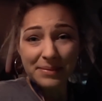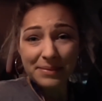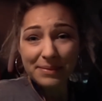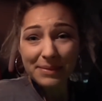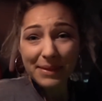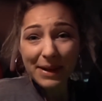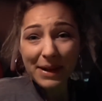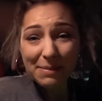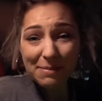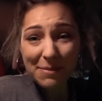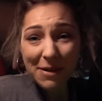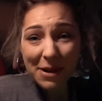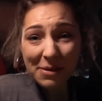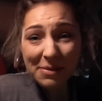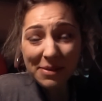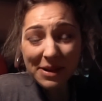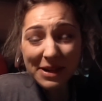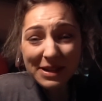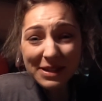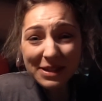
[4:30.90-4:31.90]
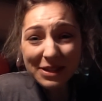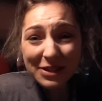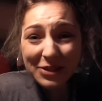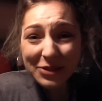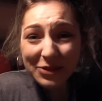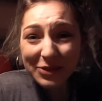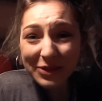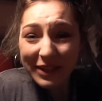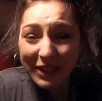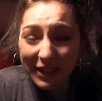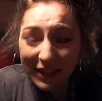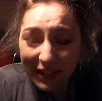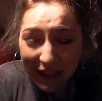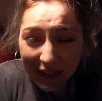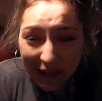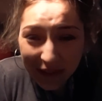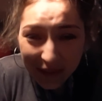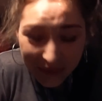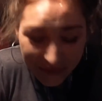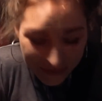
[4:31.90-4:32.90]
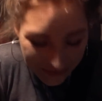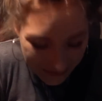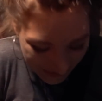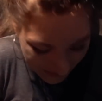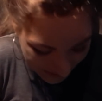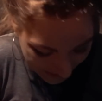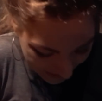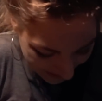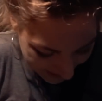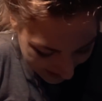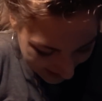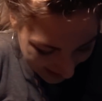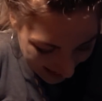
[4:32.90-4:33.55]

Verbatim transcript: My mama is so cute.